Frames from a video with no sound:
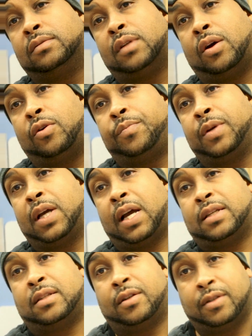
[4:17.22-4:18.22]
I hope you
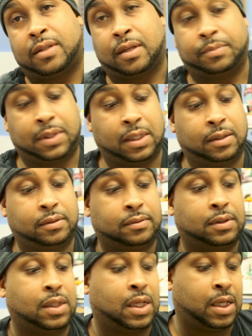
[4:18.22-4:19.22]
guys learned something,
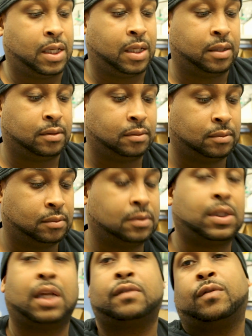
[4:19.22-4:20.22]
and
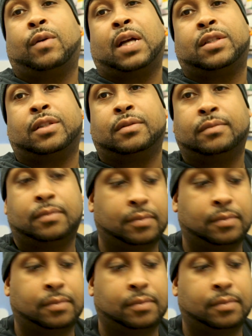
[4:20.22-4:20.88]
thanks for watching.